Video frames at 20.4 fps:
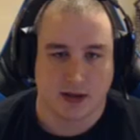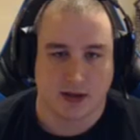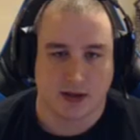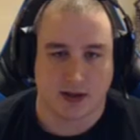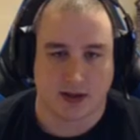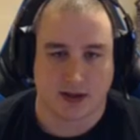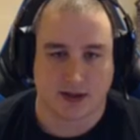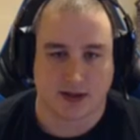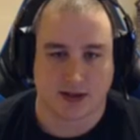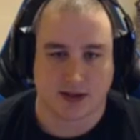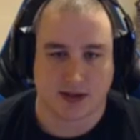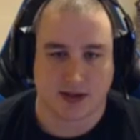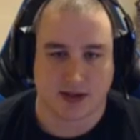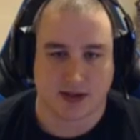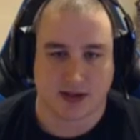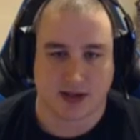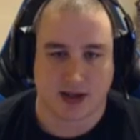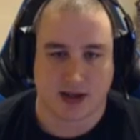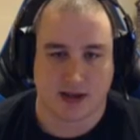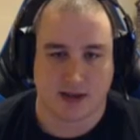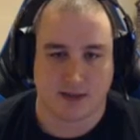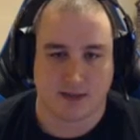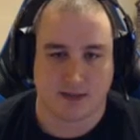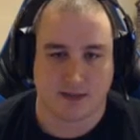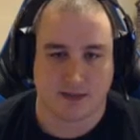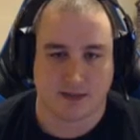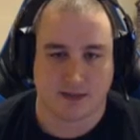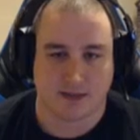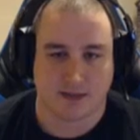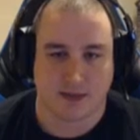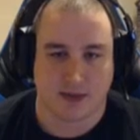Yeah, so this
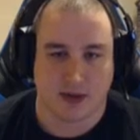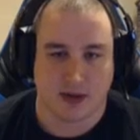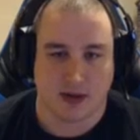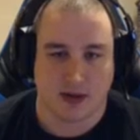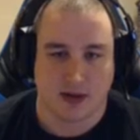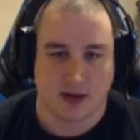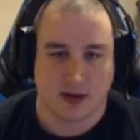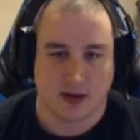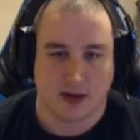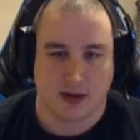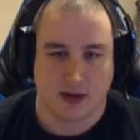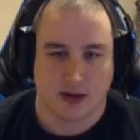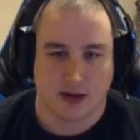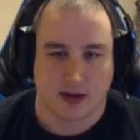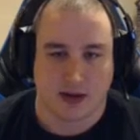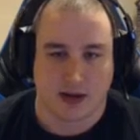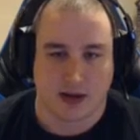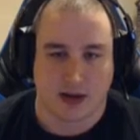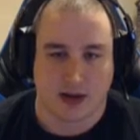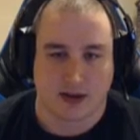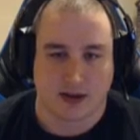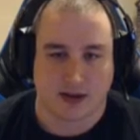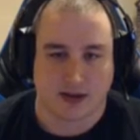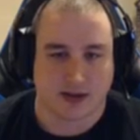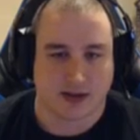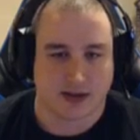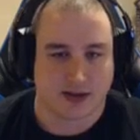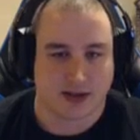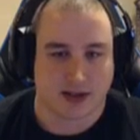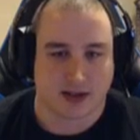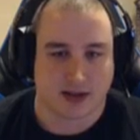time I think this
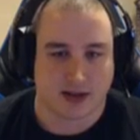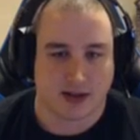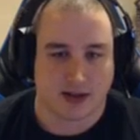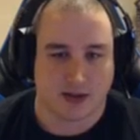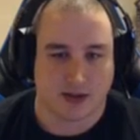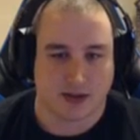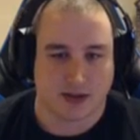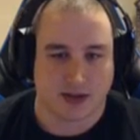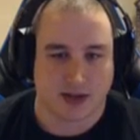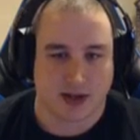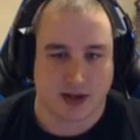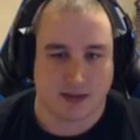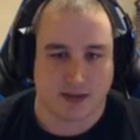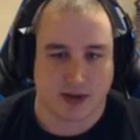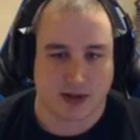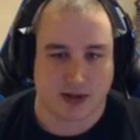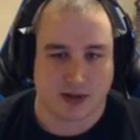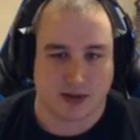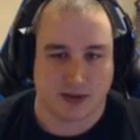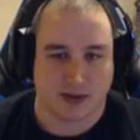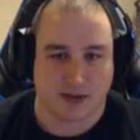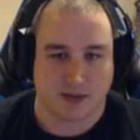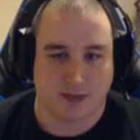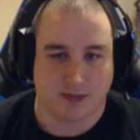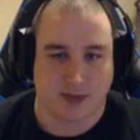is like the only time that you would